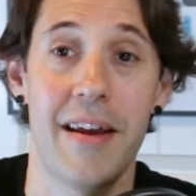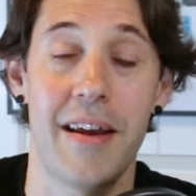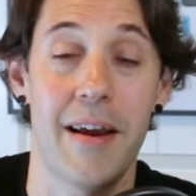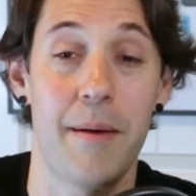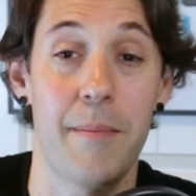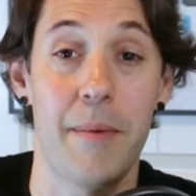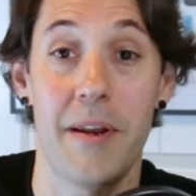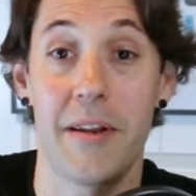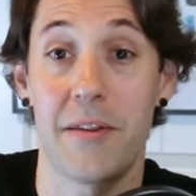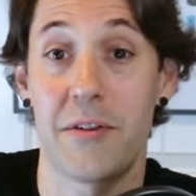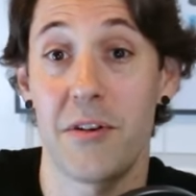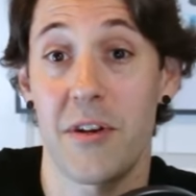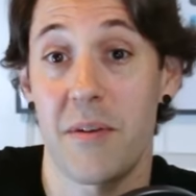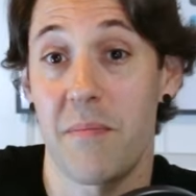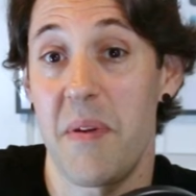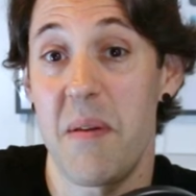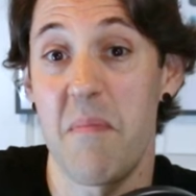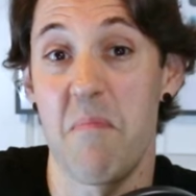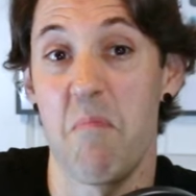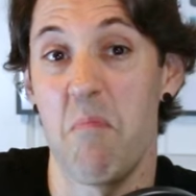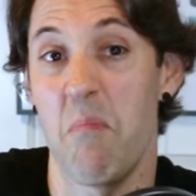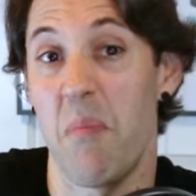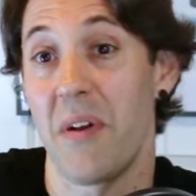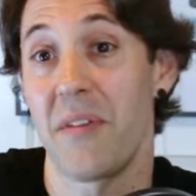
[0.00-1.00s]
I mean, it took me
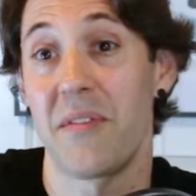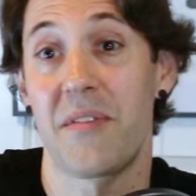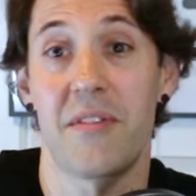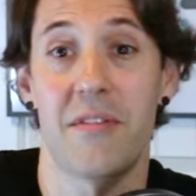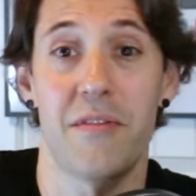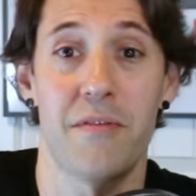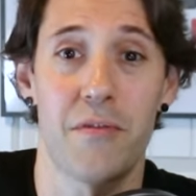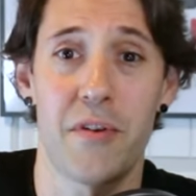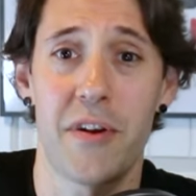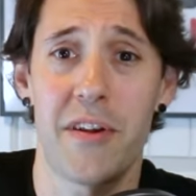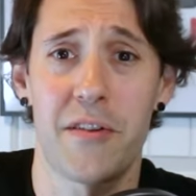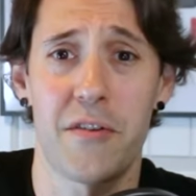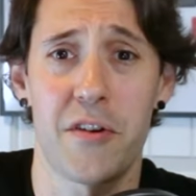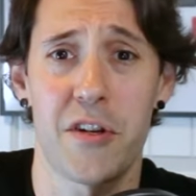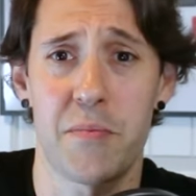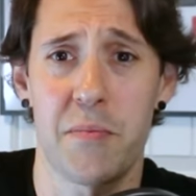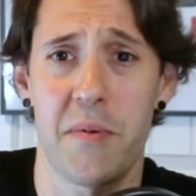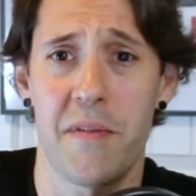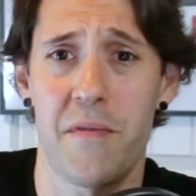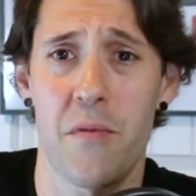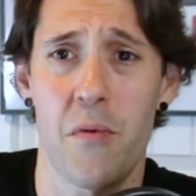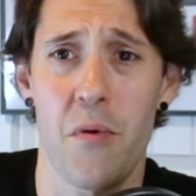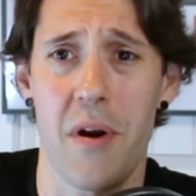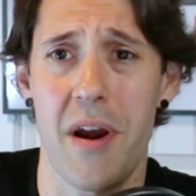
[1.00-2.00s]
months of research
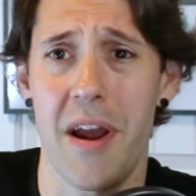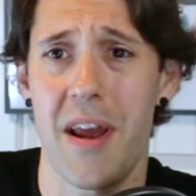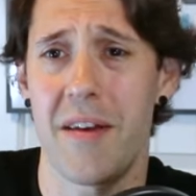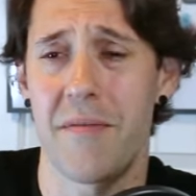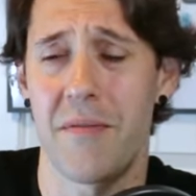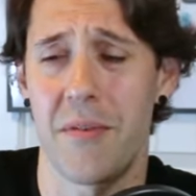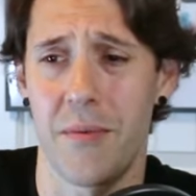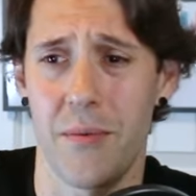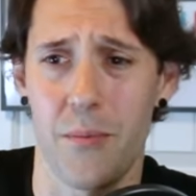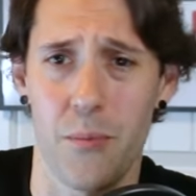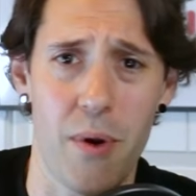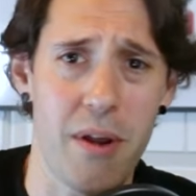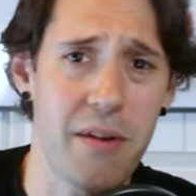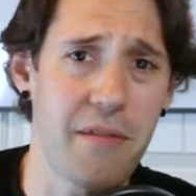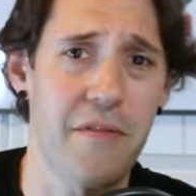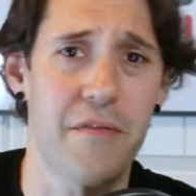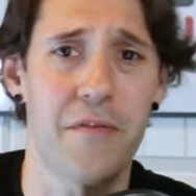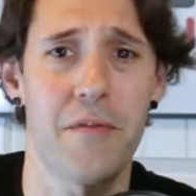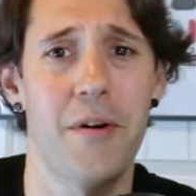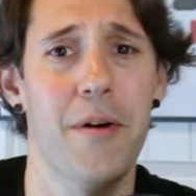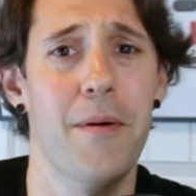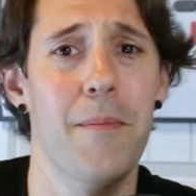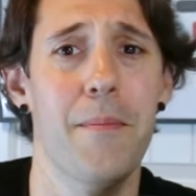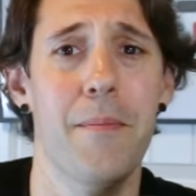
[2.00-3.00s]
before I even went
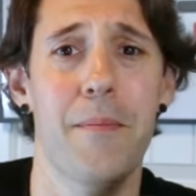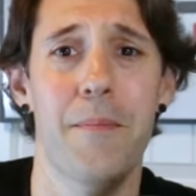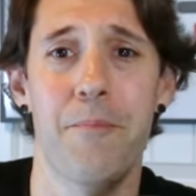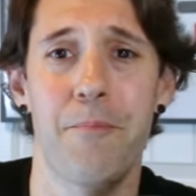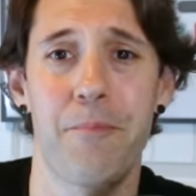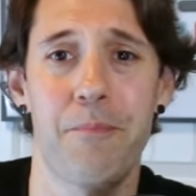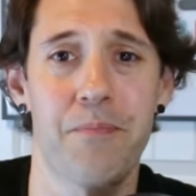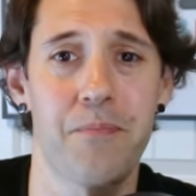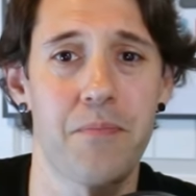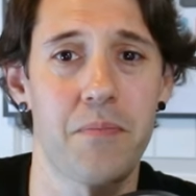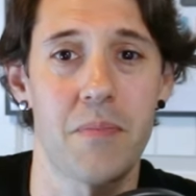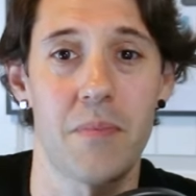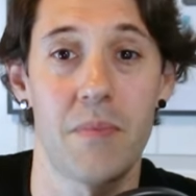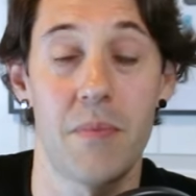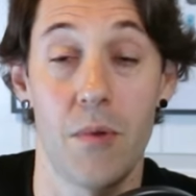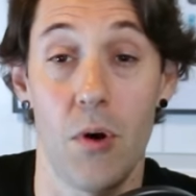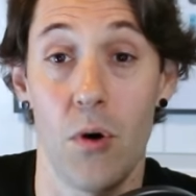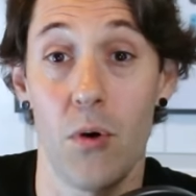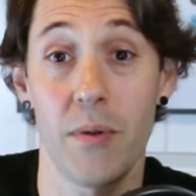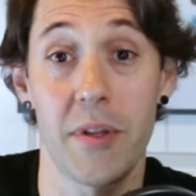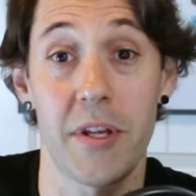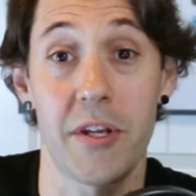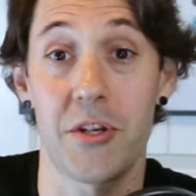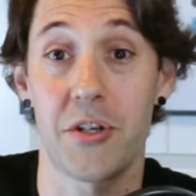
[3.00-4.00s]
from,
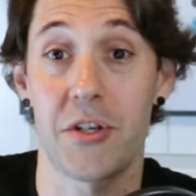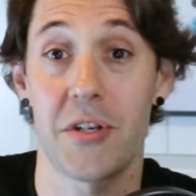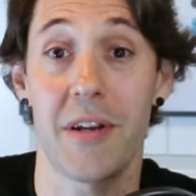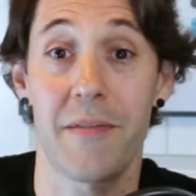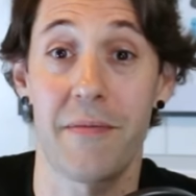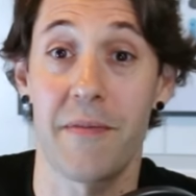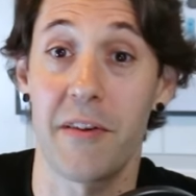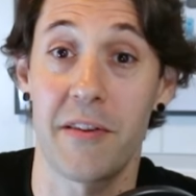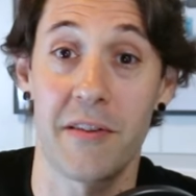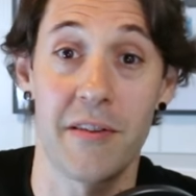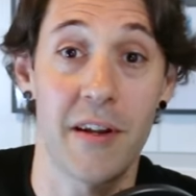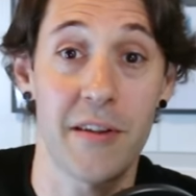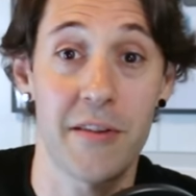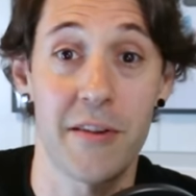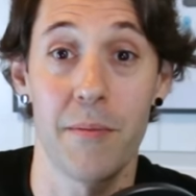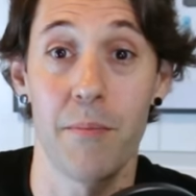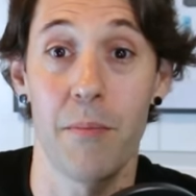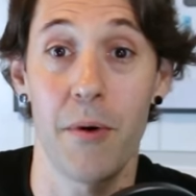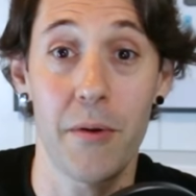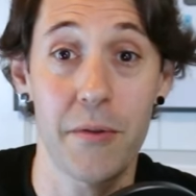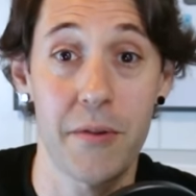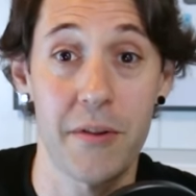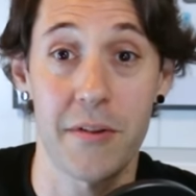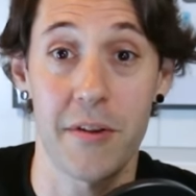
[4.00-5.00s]
holy shit, this nuts and
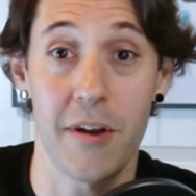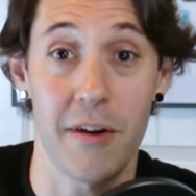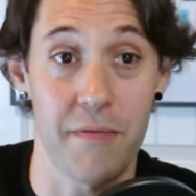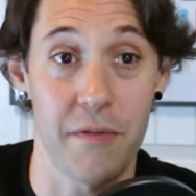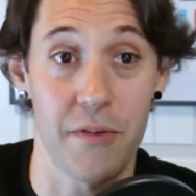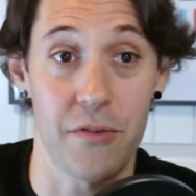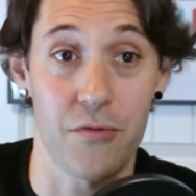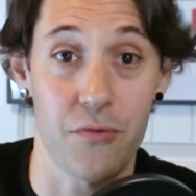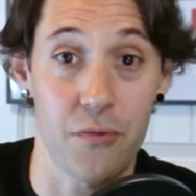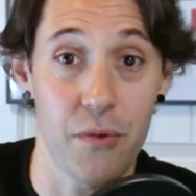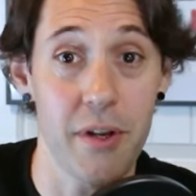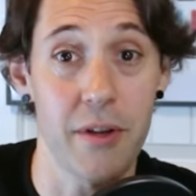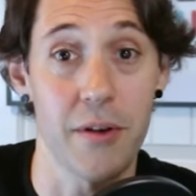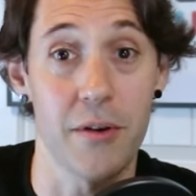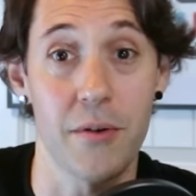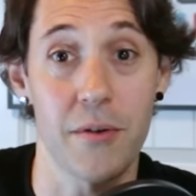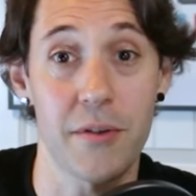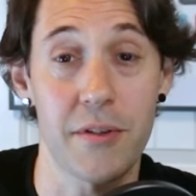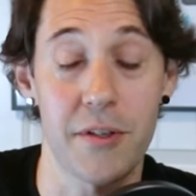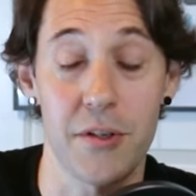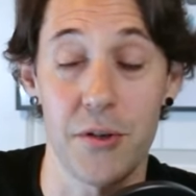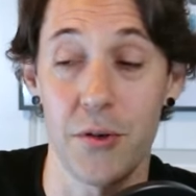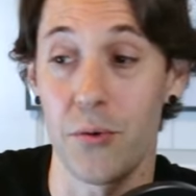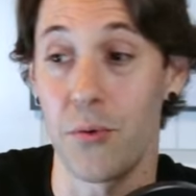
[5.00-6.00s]
bolts stuff is real,
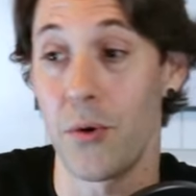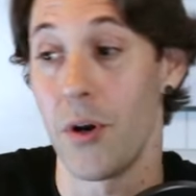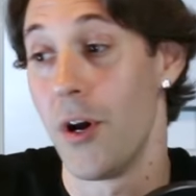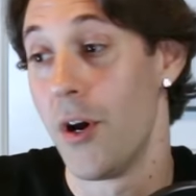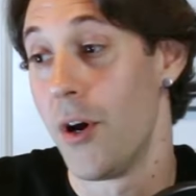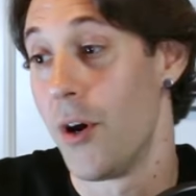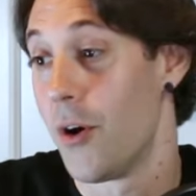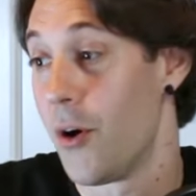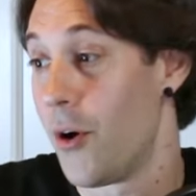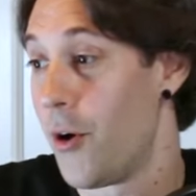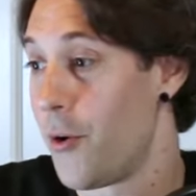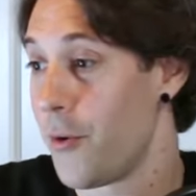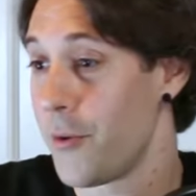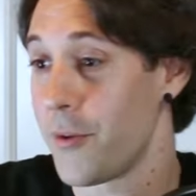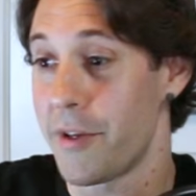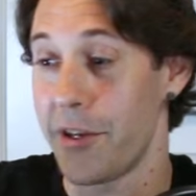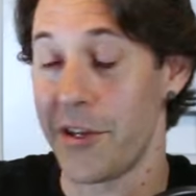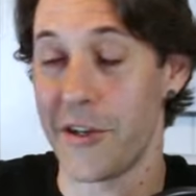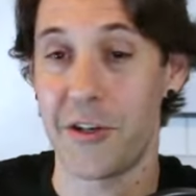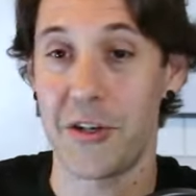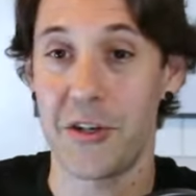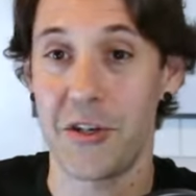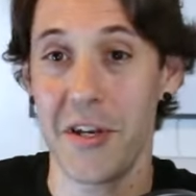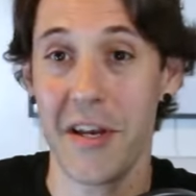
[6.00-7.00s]
to holy
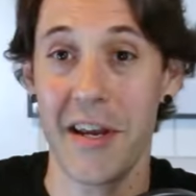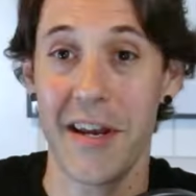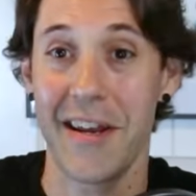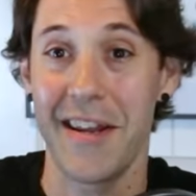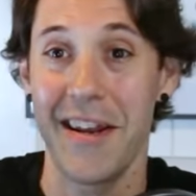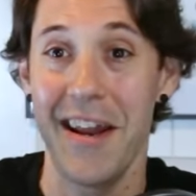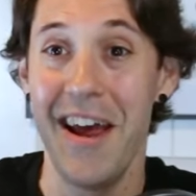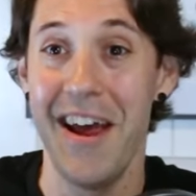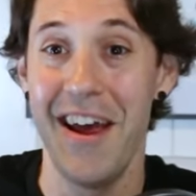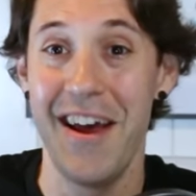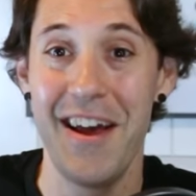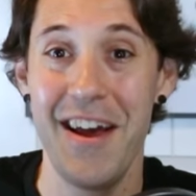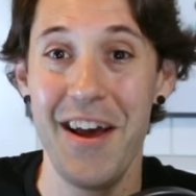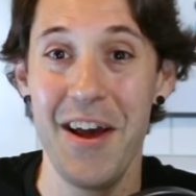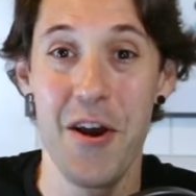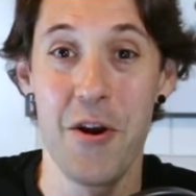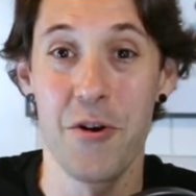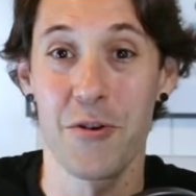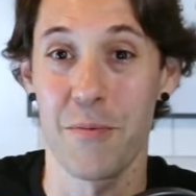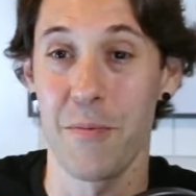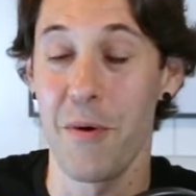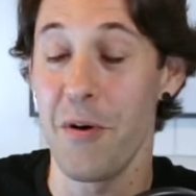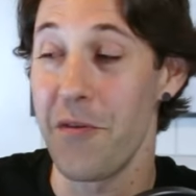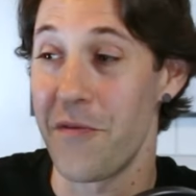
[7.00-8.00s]
shit,
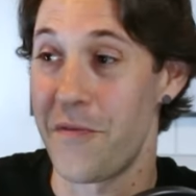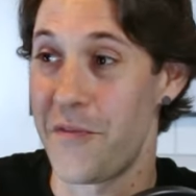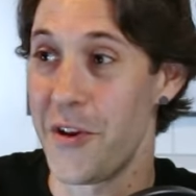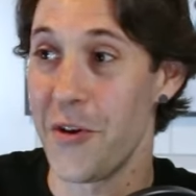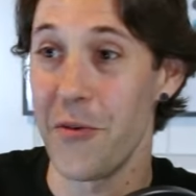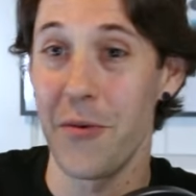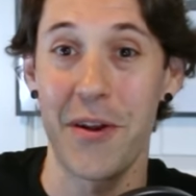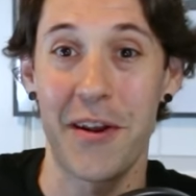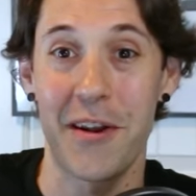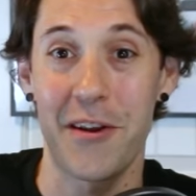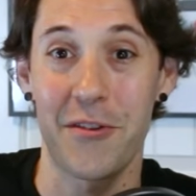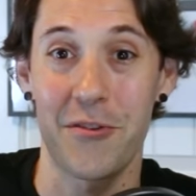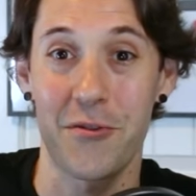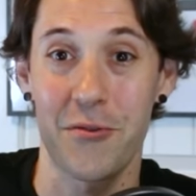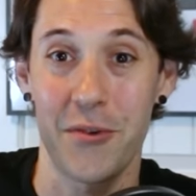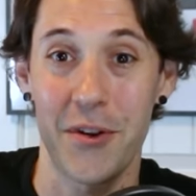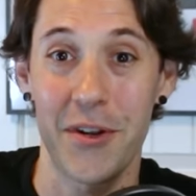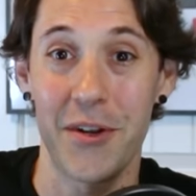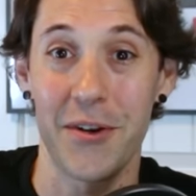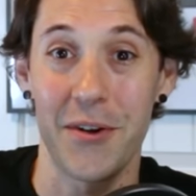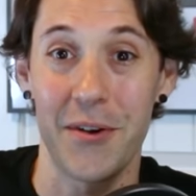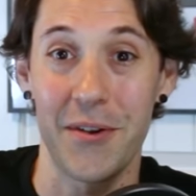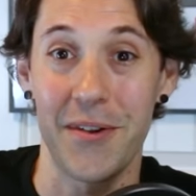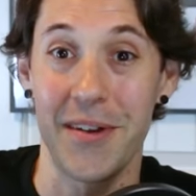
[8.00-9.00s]
remote viewing is
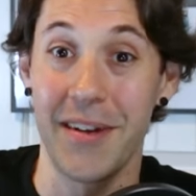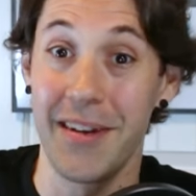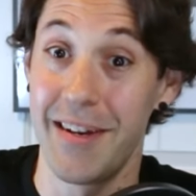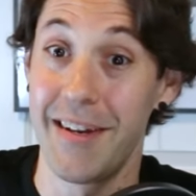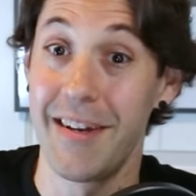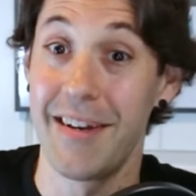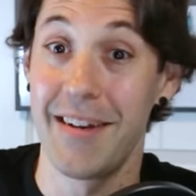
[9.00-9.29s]
real.